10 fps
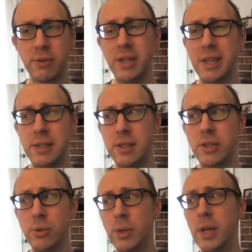easy
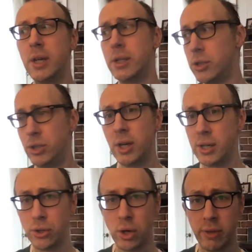to
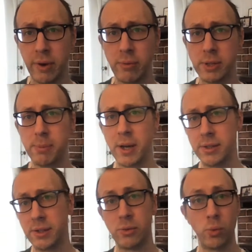judge all of our
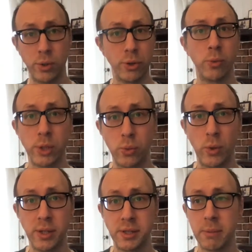responses, wonder which
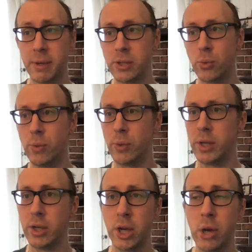one is the best one we
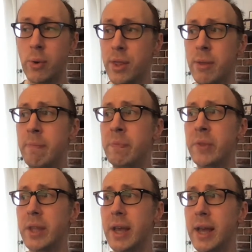can go with,
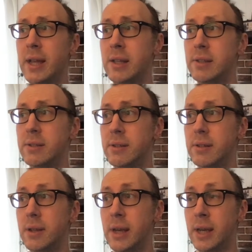and
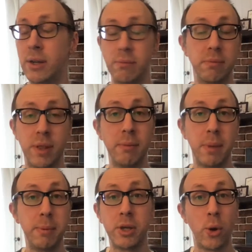then
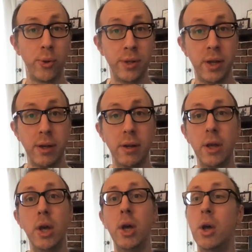maybe go with none.
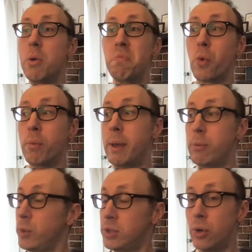Or maybe
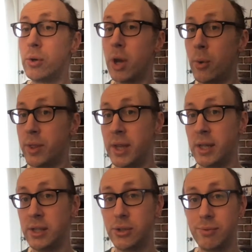we don't go with
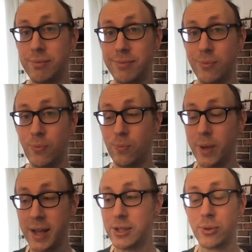any
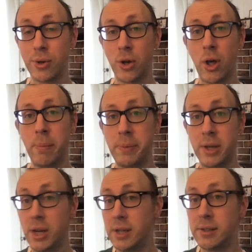answer at all
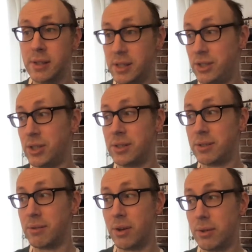because it's just
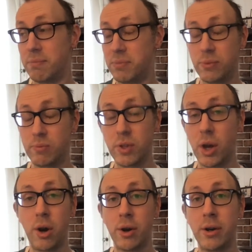
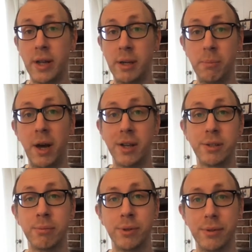hard and
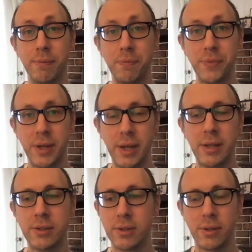impossible to
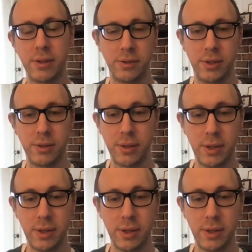answer. There's just